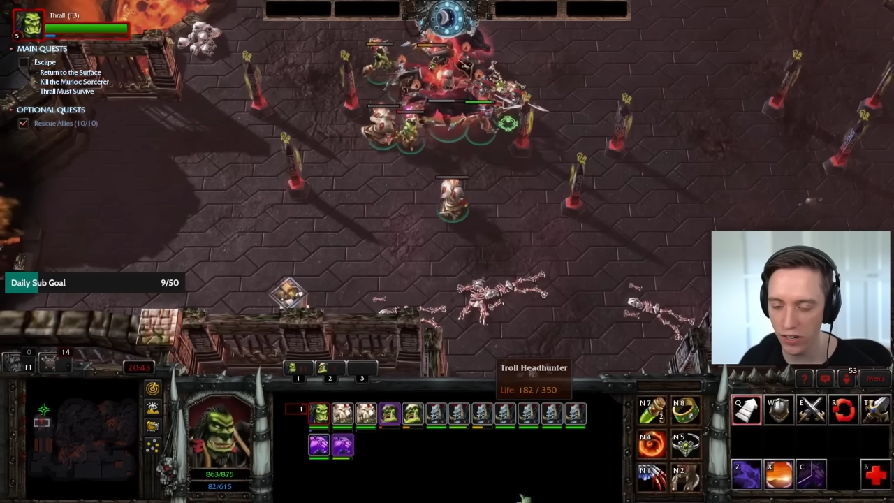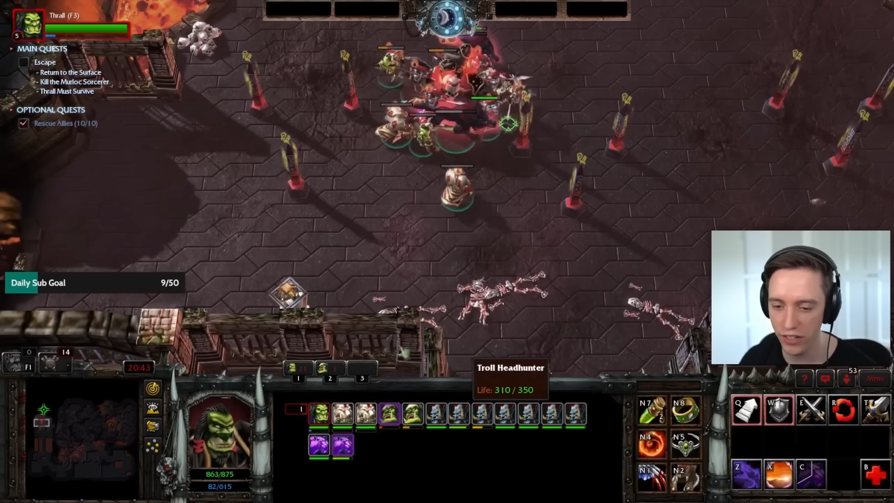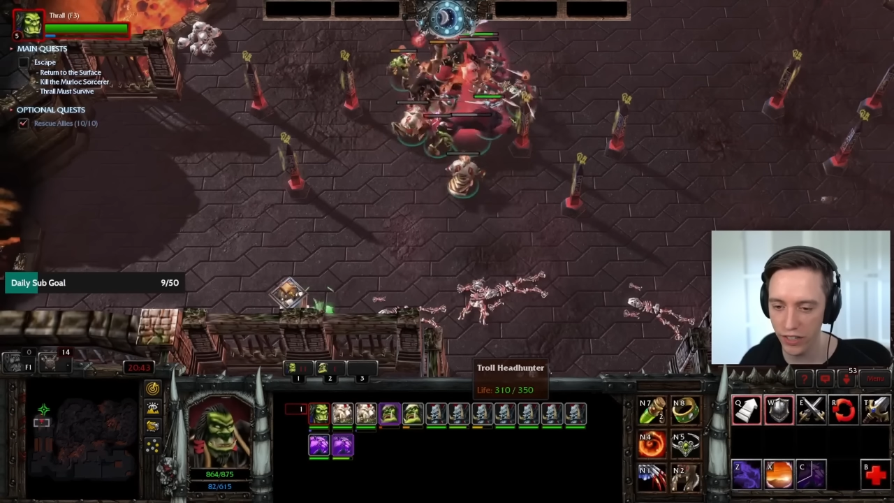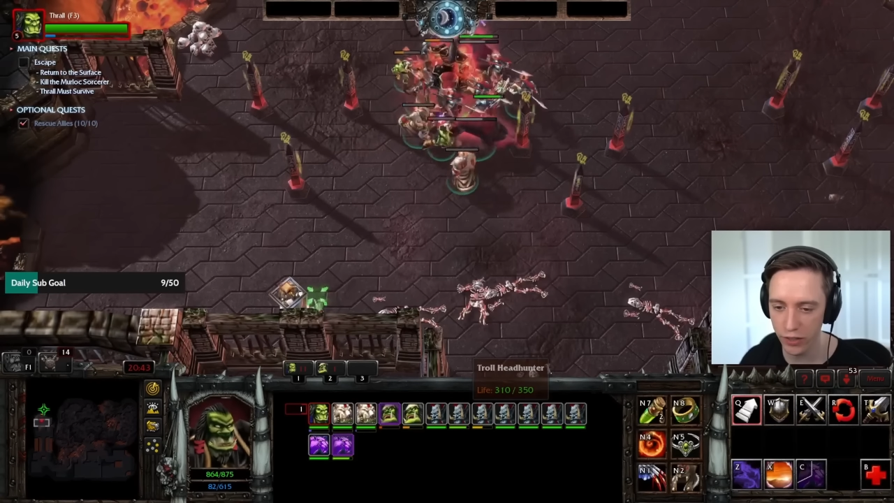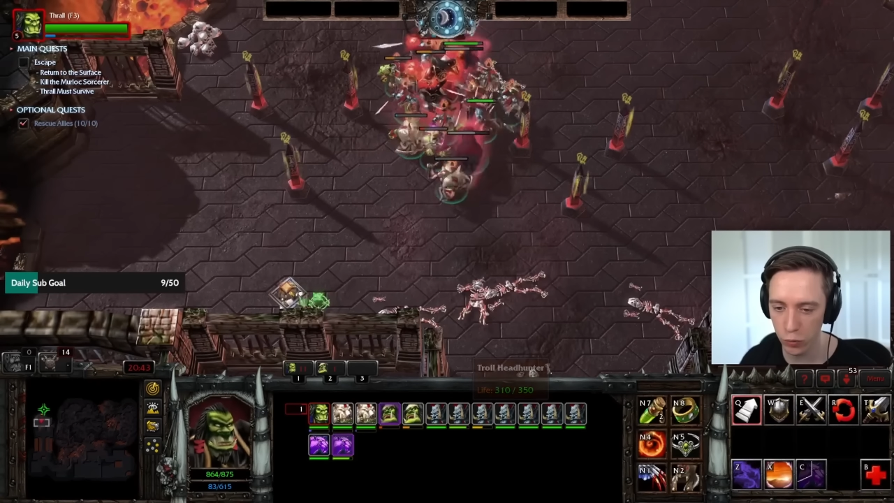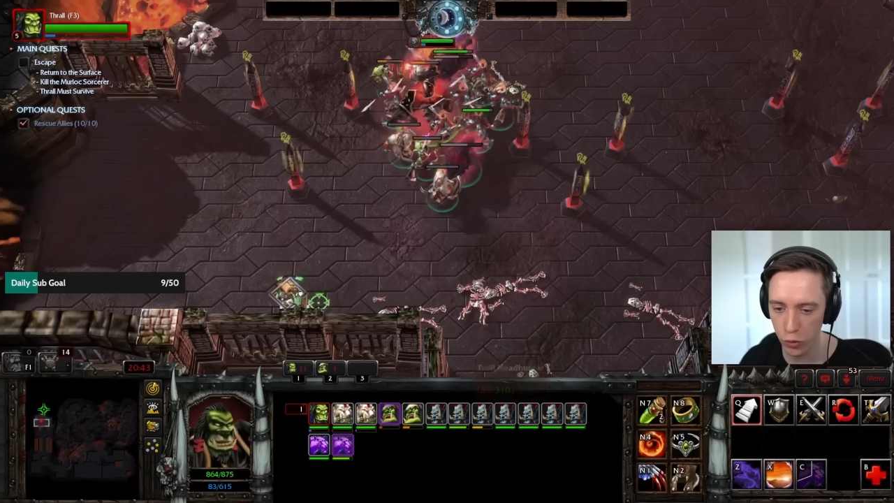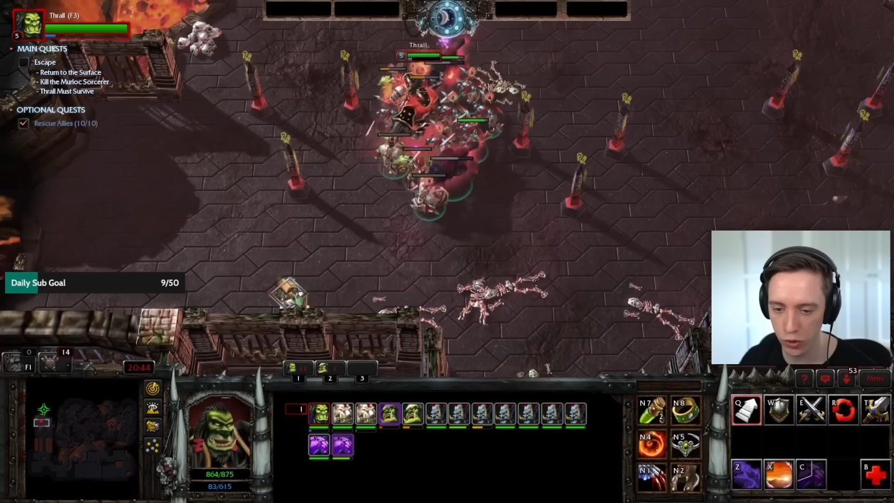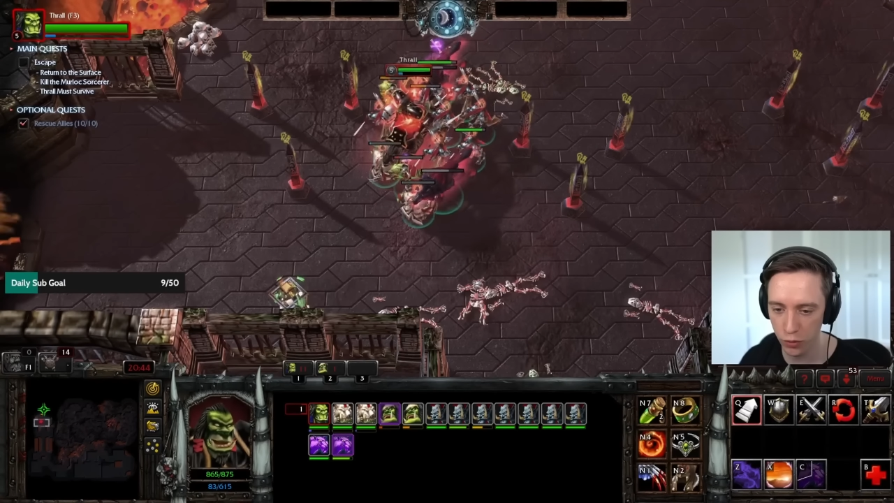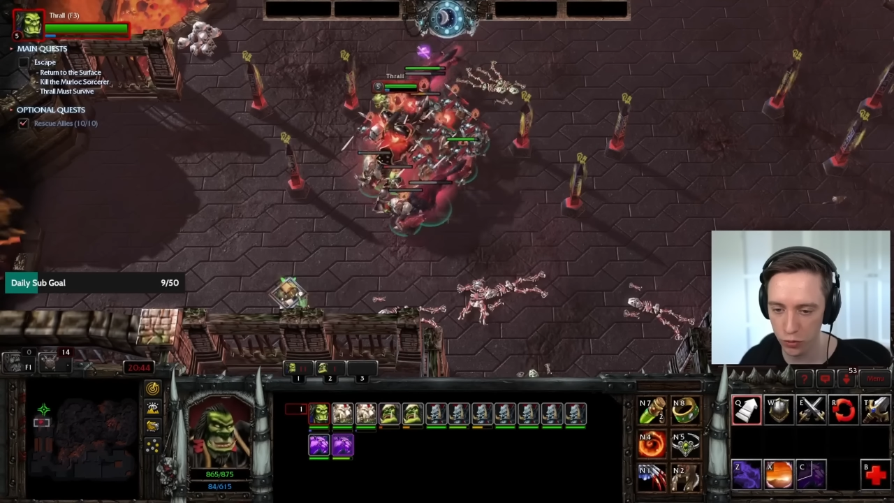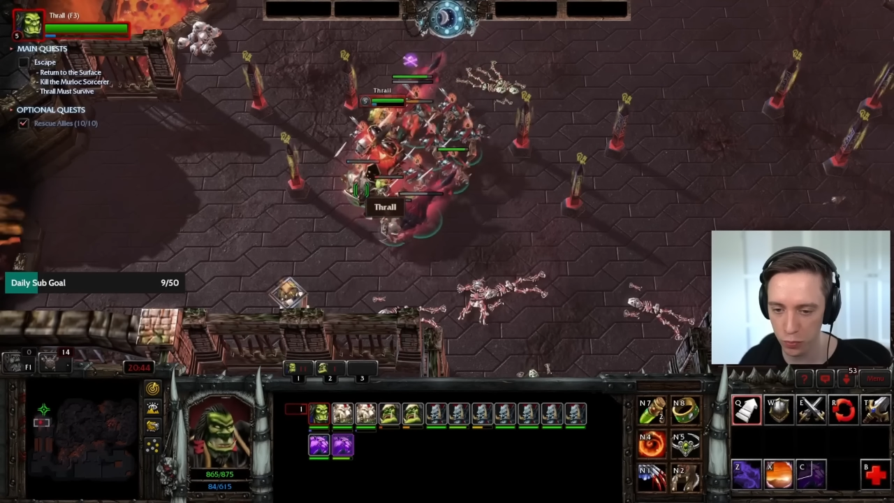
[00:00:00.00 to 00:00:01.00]
year
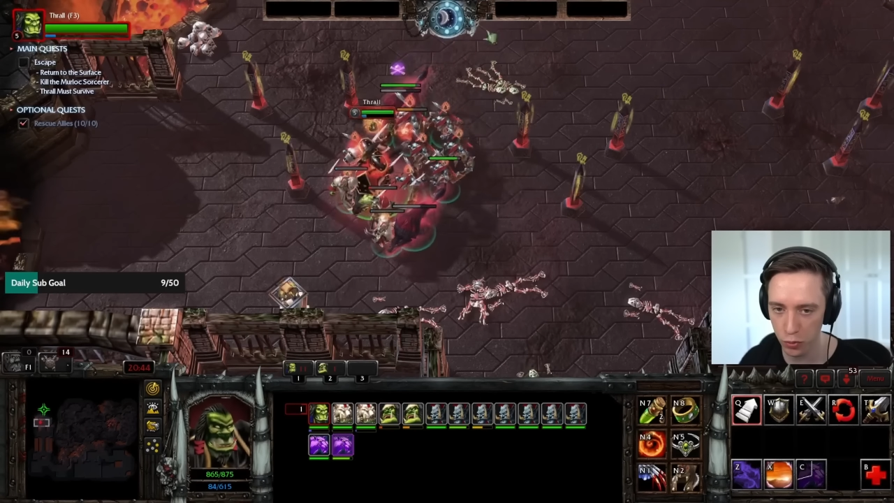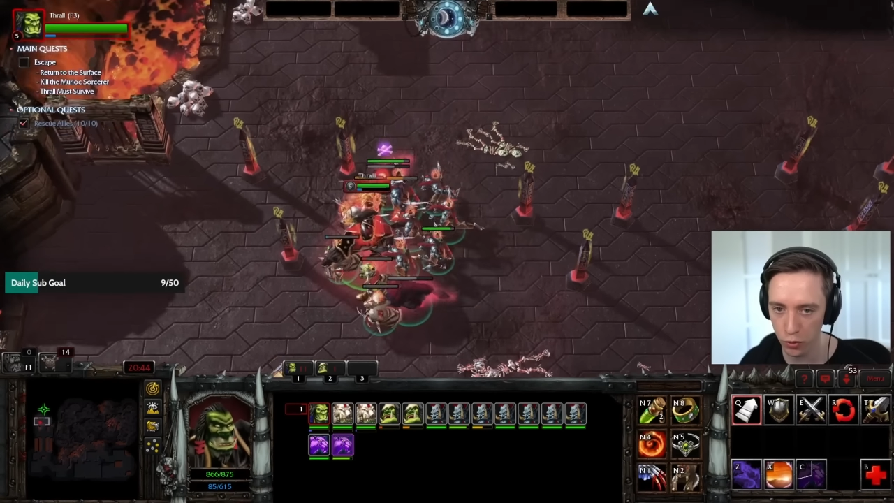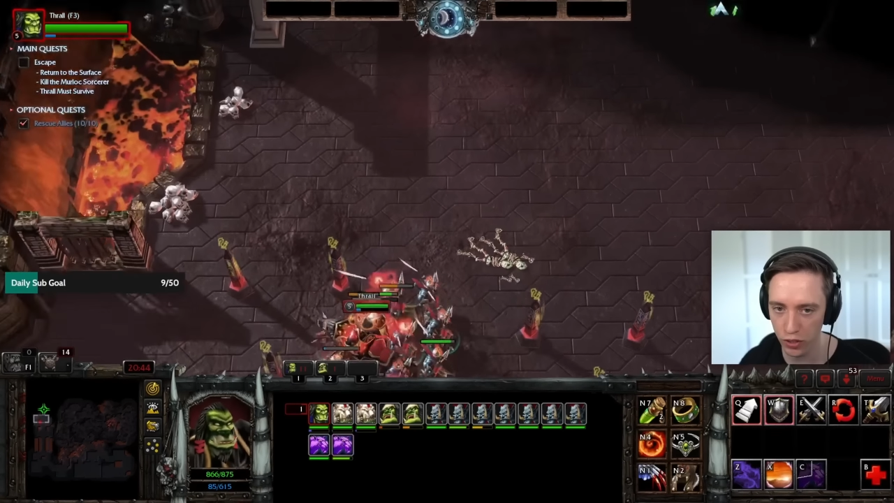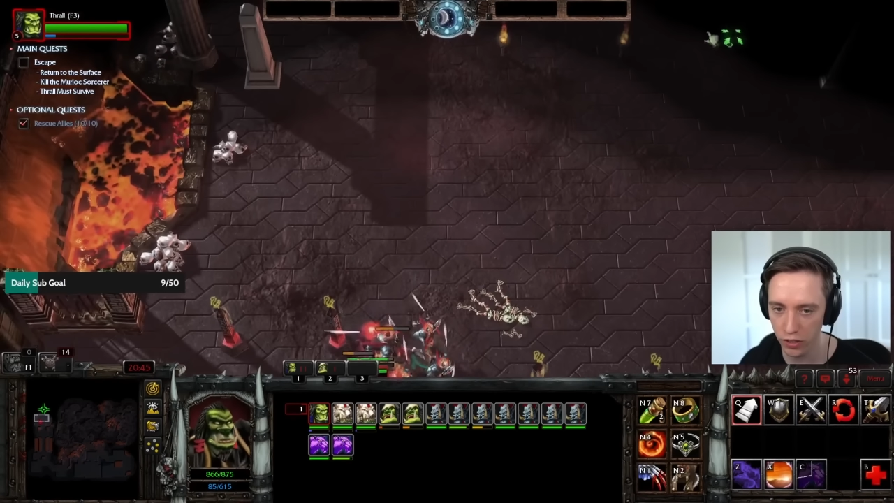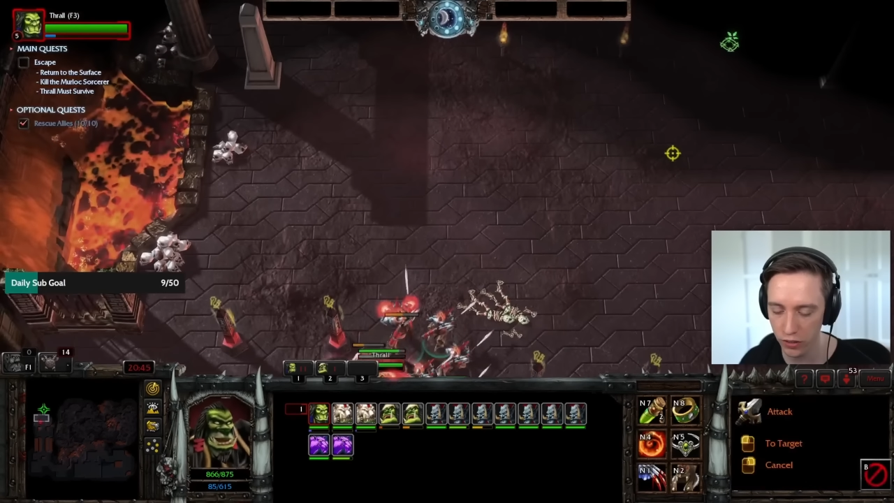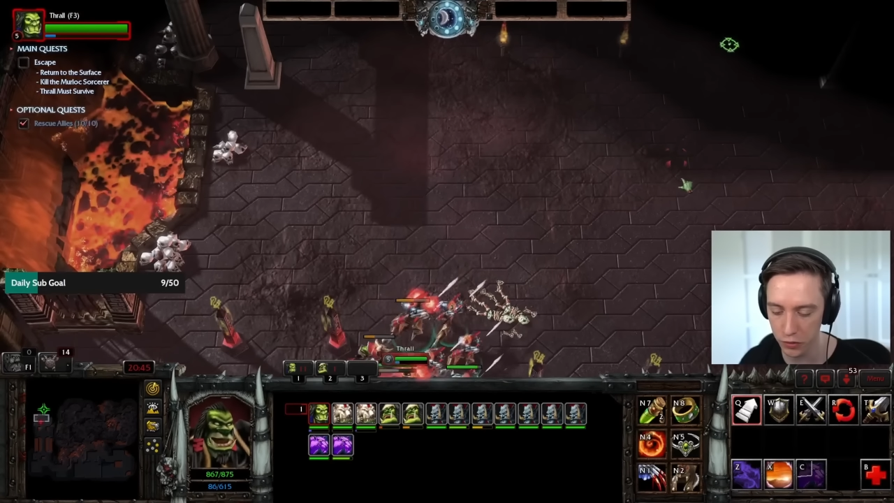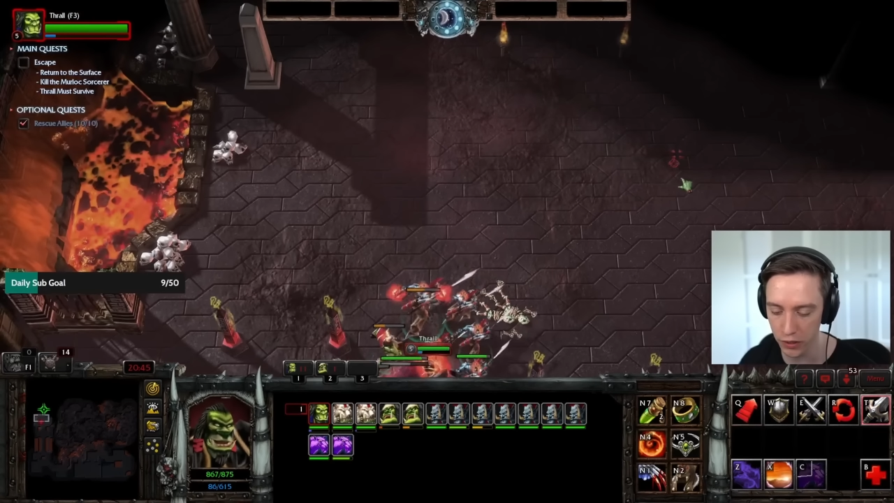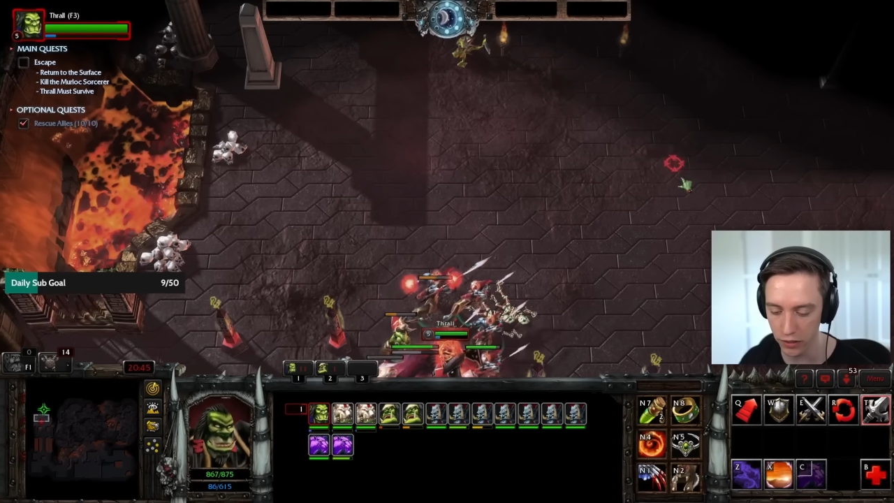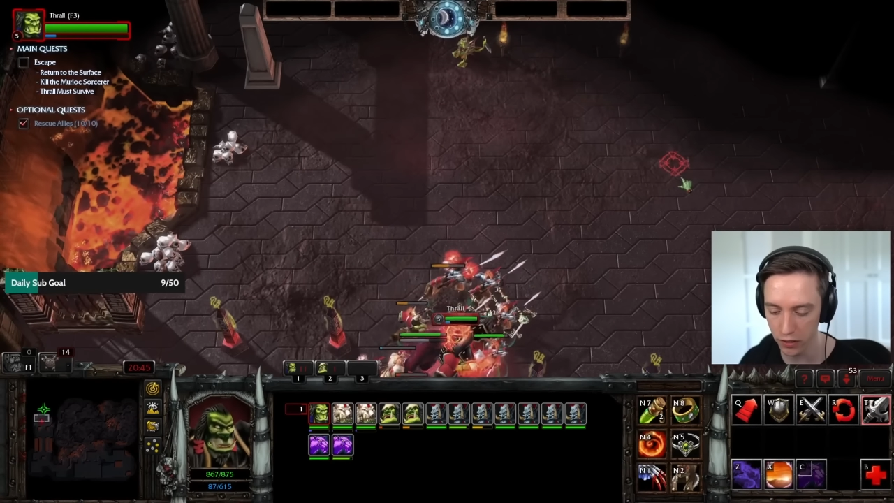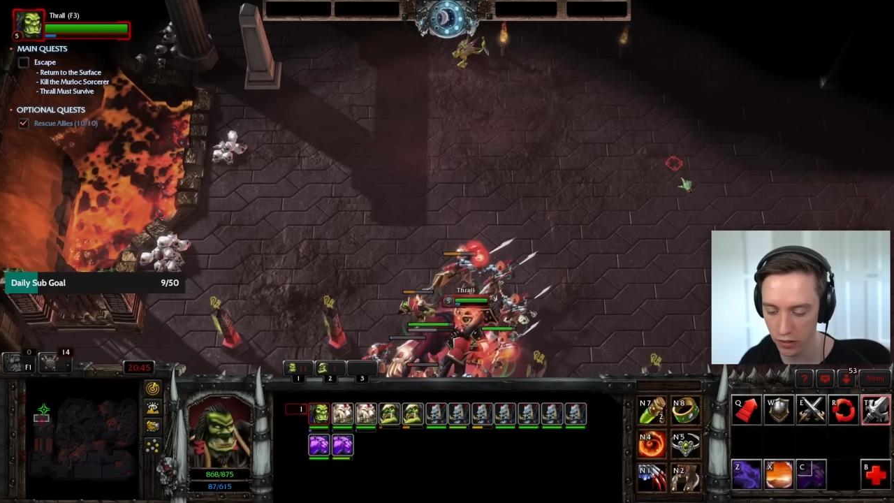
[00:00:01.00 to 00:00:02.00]
worth of support, hell yeah.